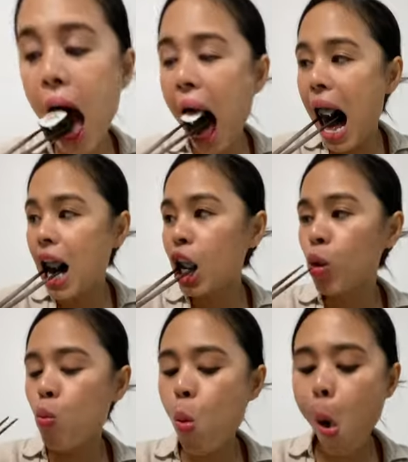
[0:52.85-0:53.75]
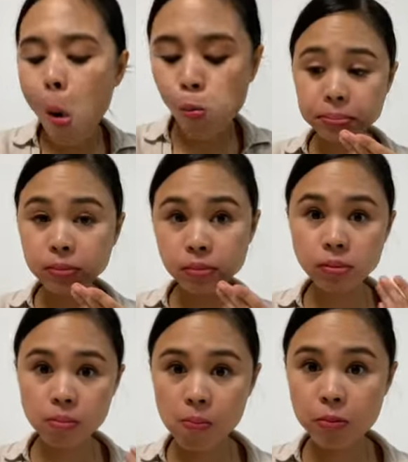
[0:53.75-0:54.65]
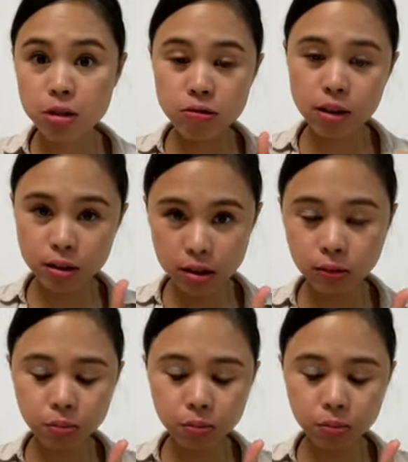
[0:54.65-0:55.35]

Mmm it's really good.